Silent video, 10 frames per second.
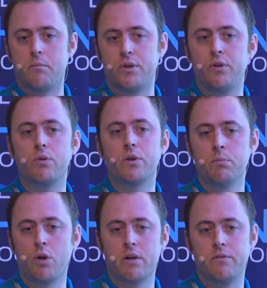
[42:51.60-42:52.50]
a particular
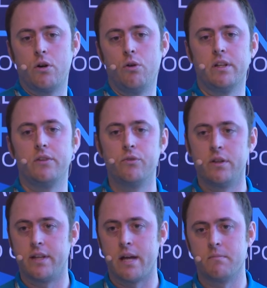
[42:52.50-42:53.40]
block of code at
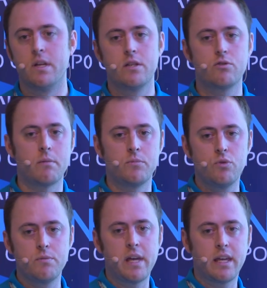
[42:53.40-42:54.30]
runtime. So I'm
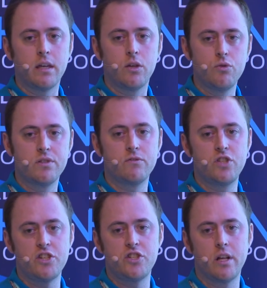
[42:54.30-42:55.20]
making use of
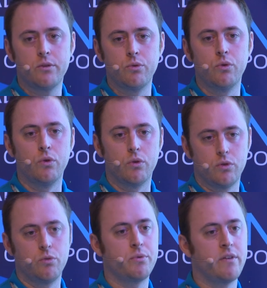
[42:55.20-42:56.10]
JShell
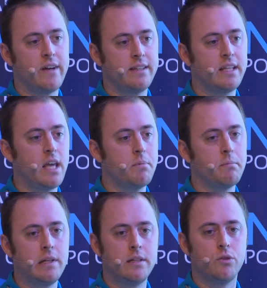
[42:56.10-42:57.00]
to provide the
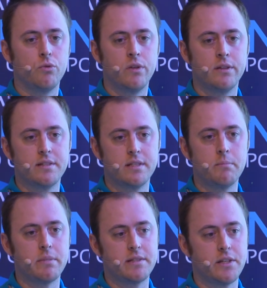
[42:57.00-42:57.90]
capability to run the
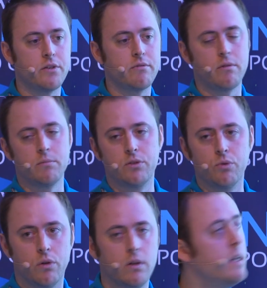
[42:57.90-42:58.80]
snippets here from the
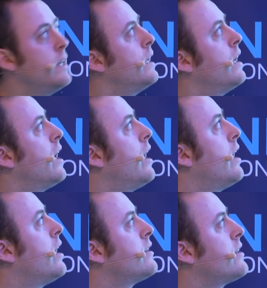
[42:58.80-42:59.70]
tool.
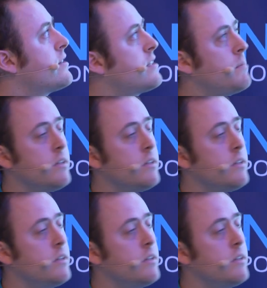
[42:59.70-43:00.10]
There are some